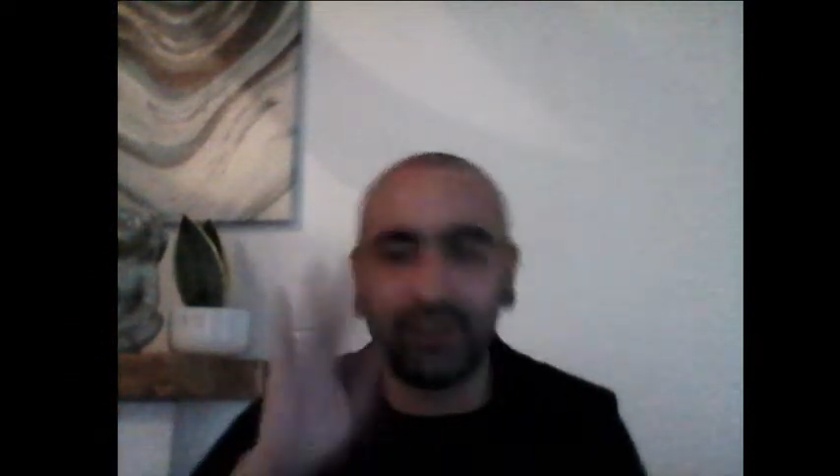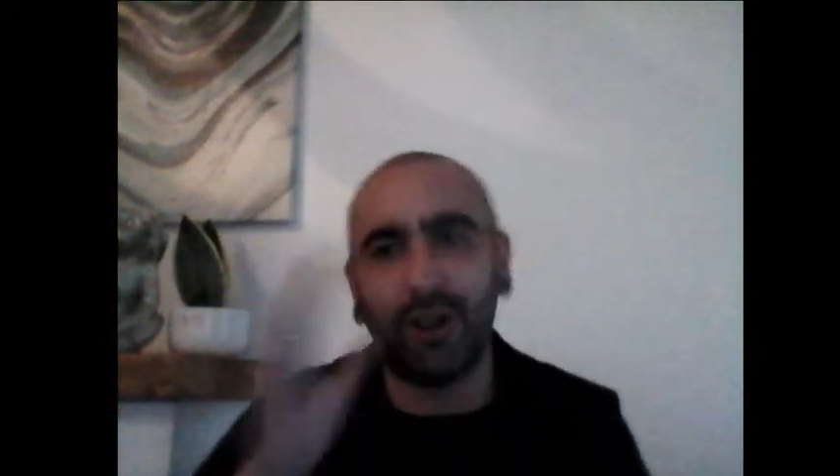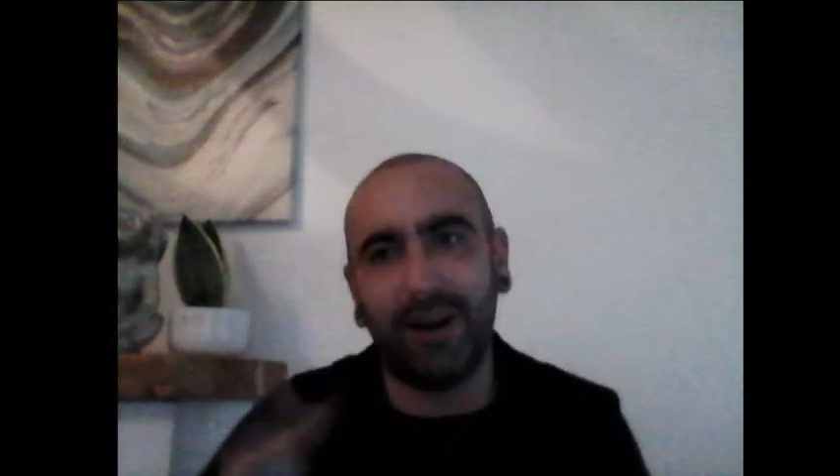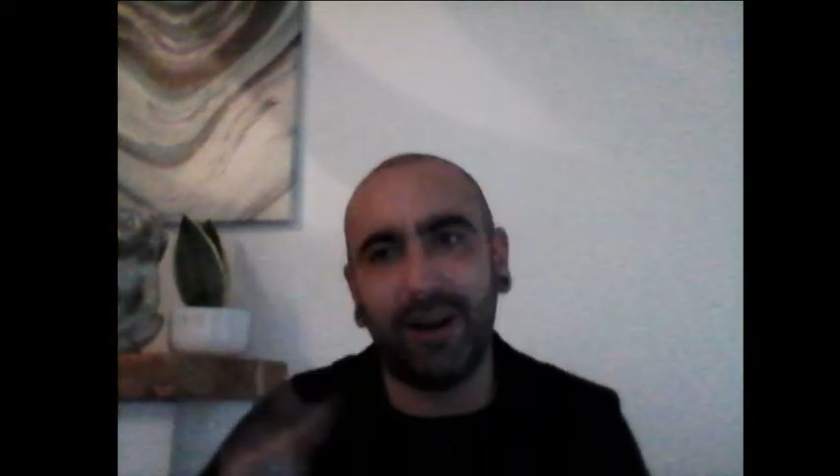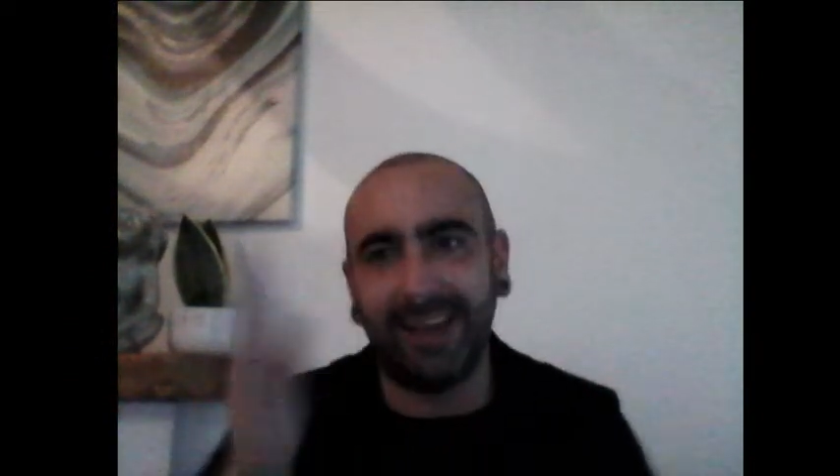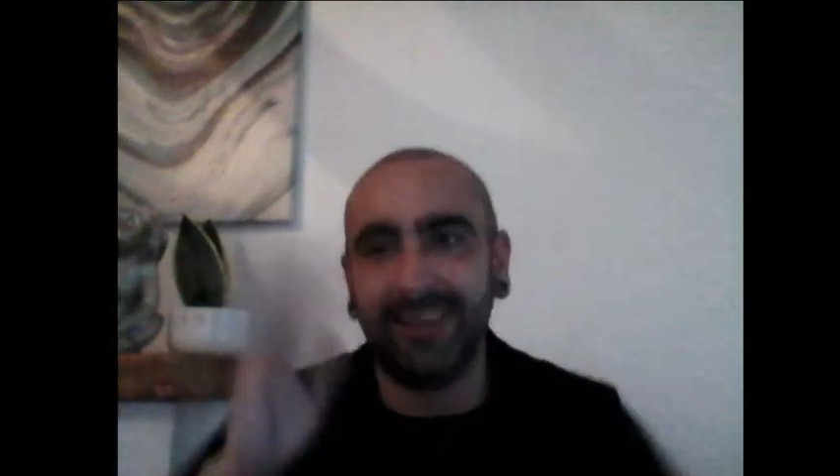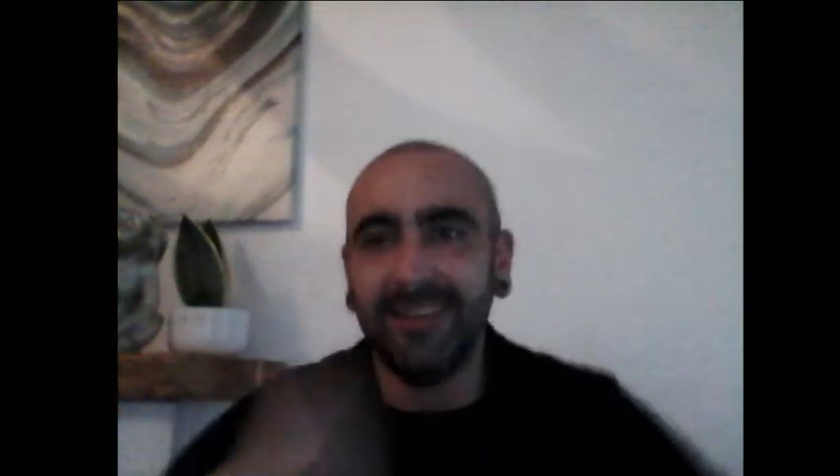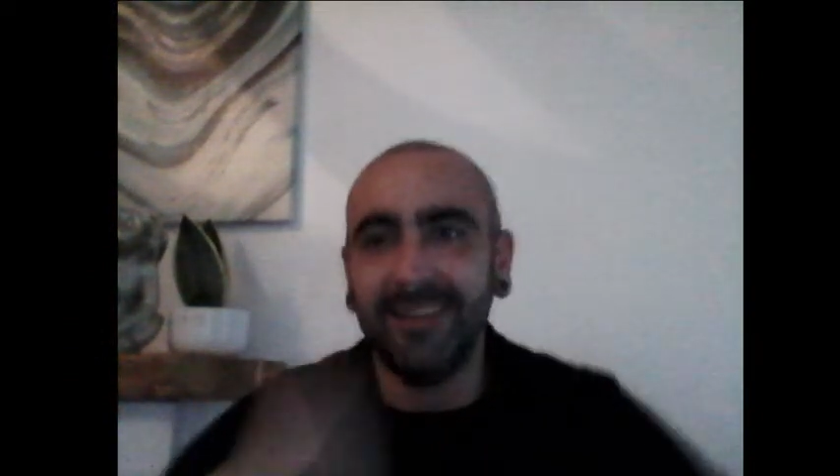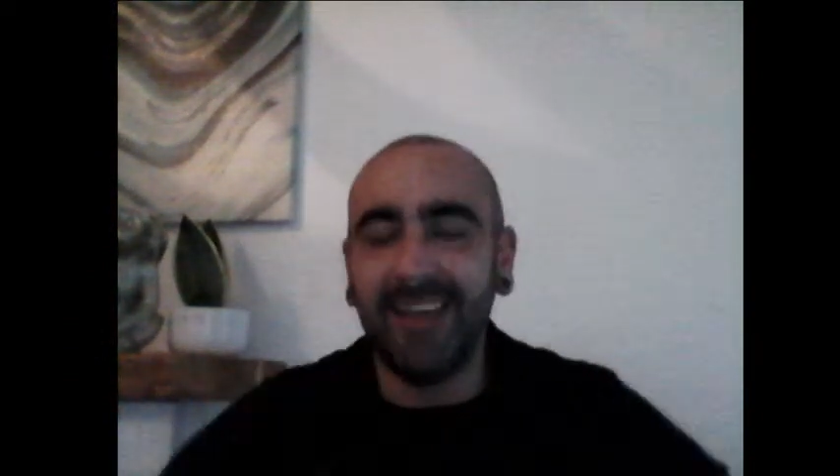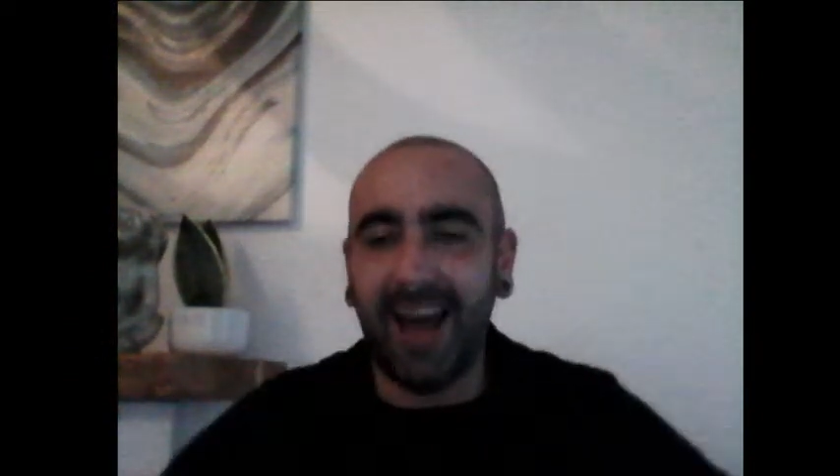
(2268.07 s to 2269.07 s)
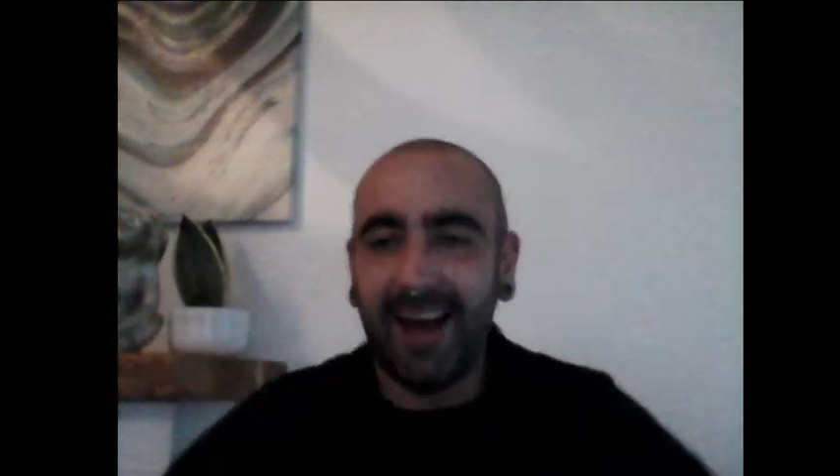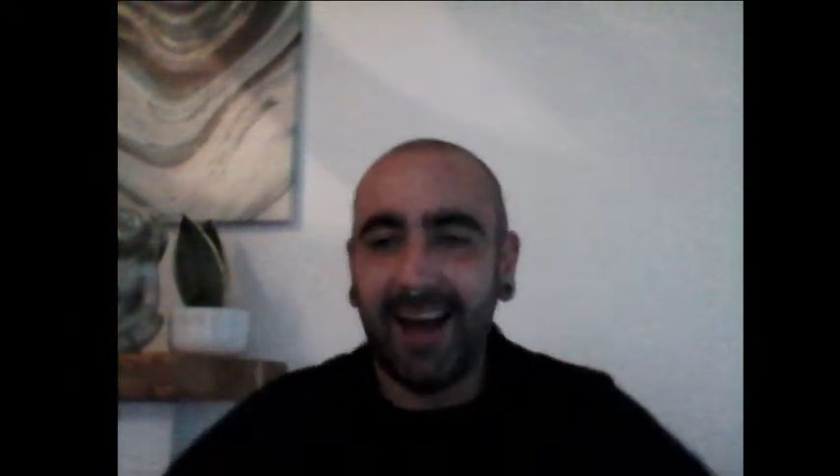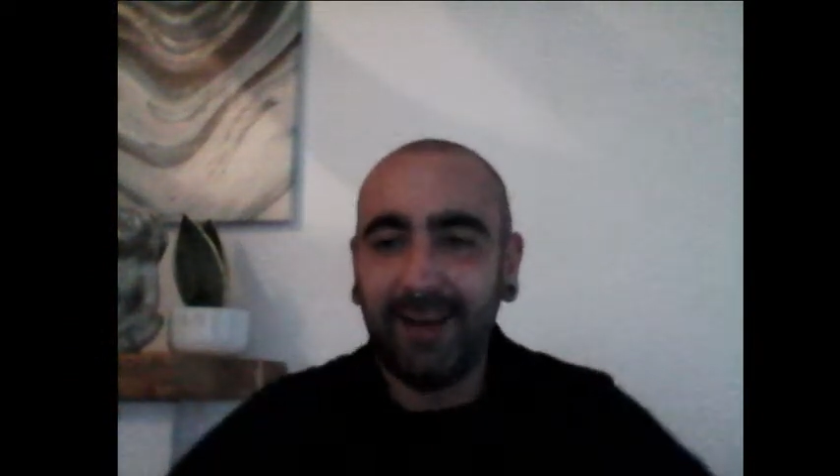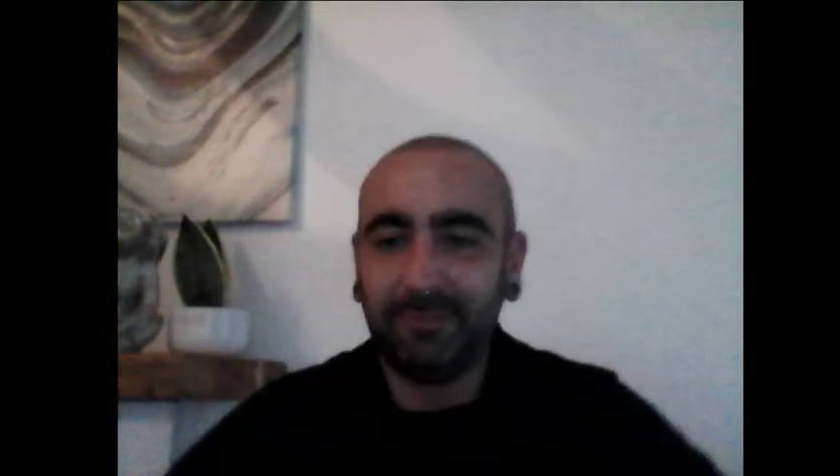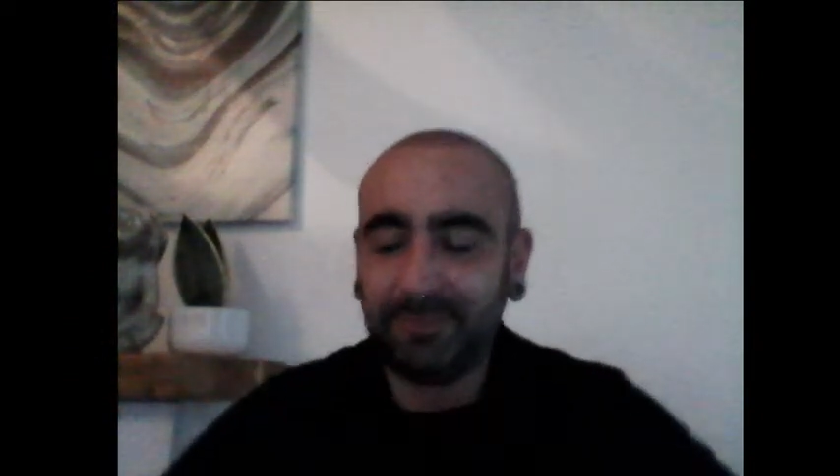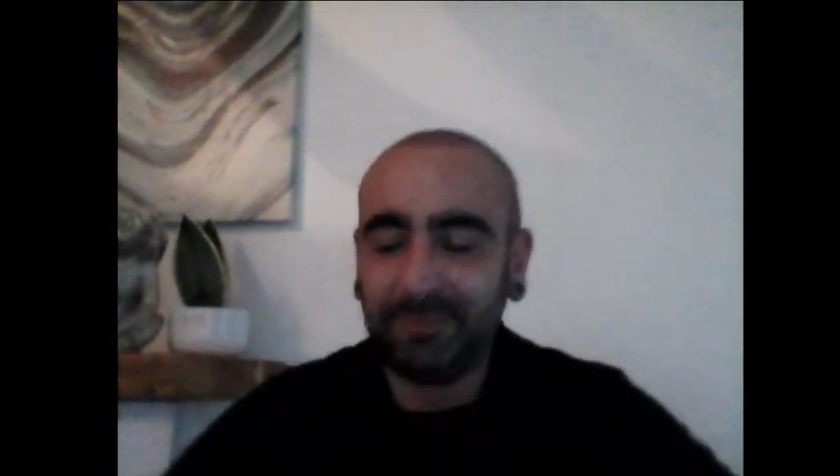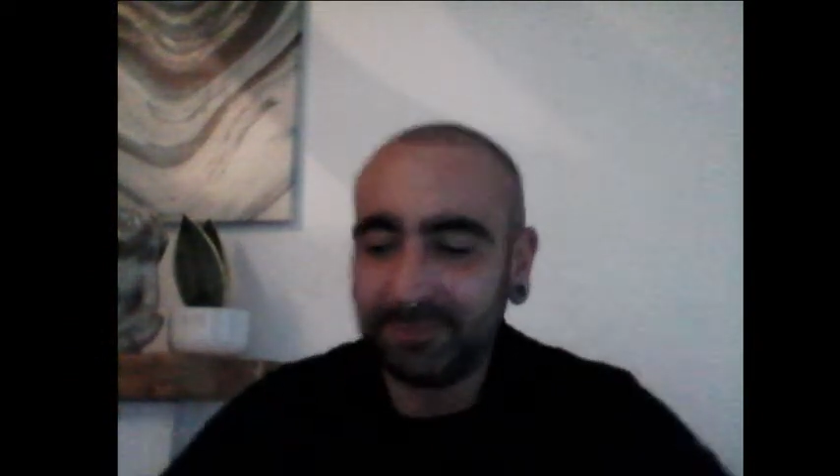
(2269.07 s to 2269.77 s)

sorry. I